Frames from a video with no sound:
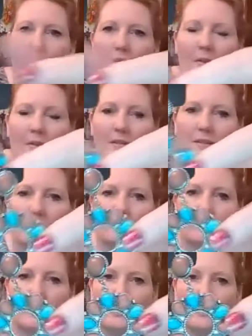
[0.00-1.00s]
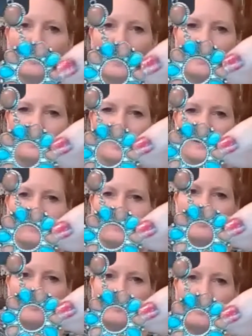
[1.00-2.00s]
and then down around the bottom, kind of a
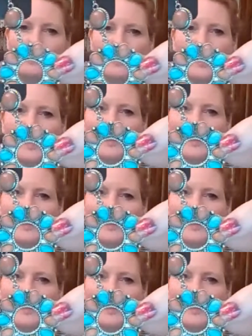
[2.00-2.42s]
flowery